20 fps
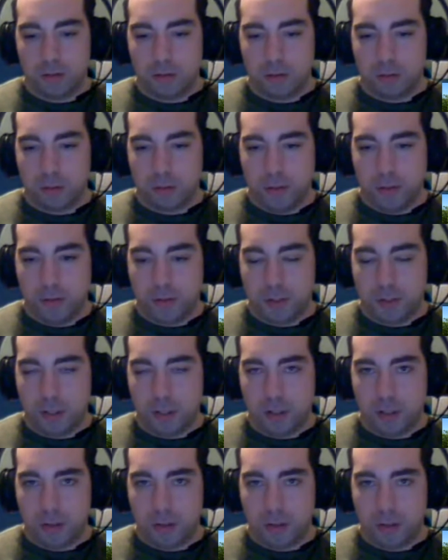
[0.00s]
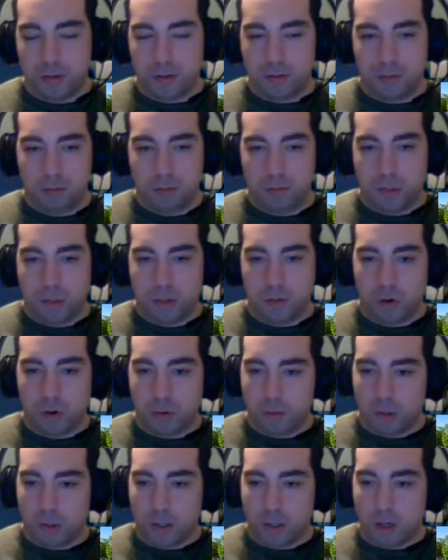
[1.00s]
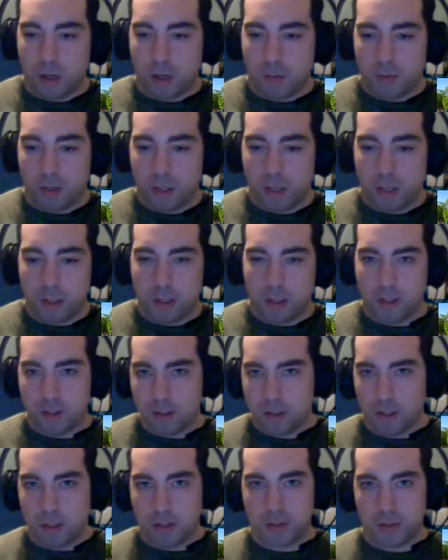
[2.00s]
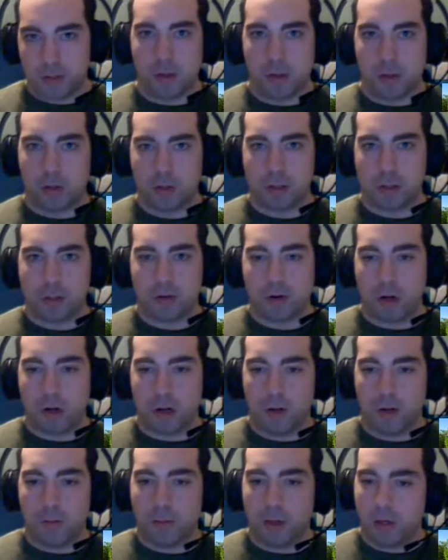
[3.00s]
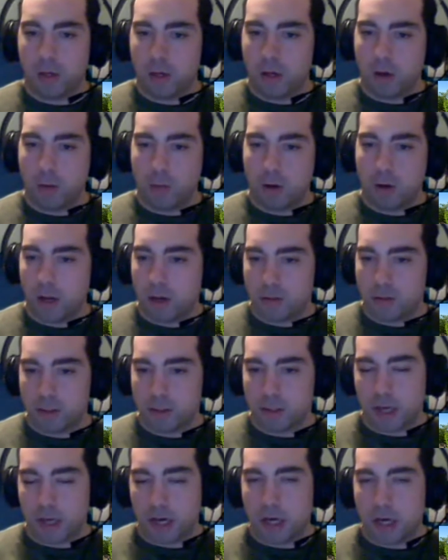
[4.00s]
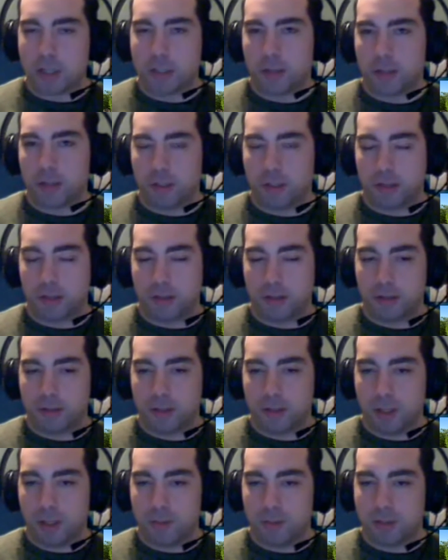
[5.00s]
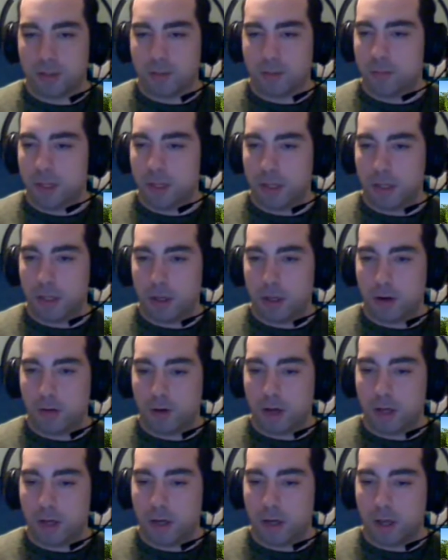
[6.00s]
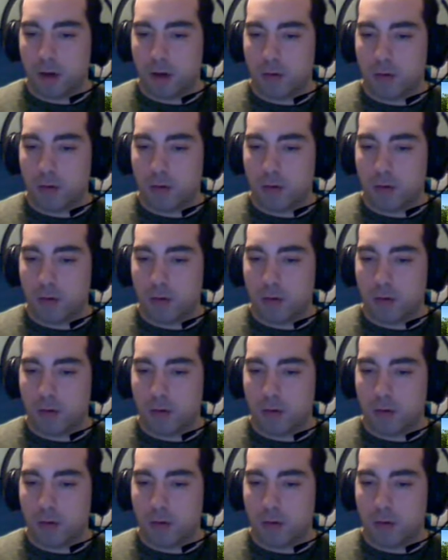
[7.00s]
you see the normal accommodations and a small shrine, but no one else actually seems to be here right now.